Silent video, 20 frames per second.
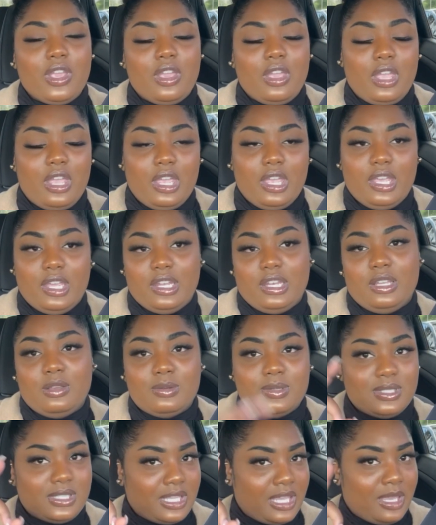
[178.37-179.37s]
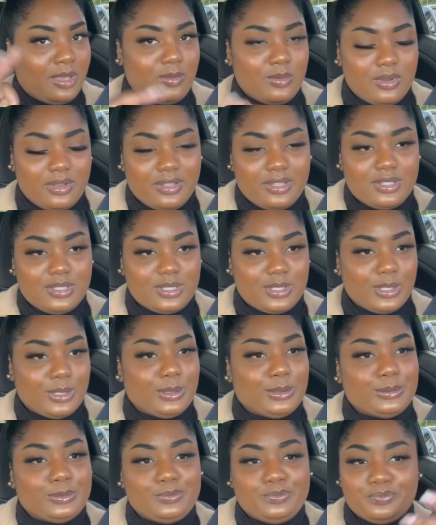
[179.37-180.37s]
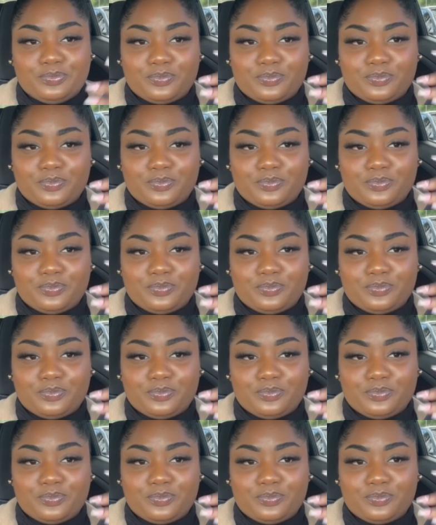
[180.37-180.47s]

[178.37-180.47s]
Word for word: and it was A one. So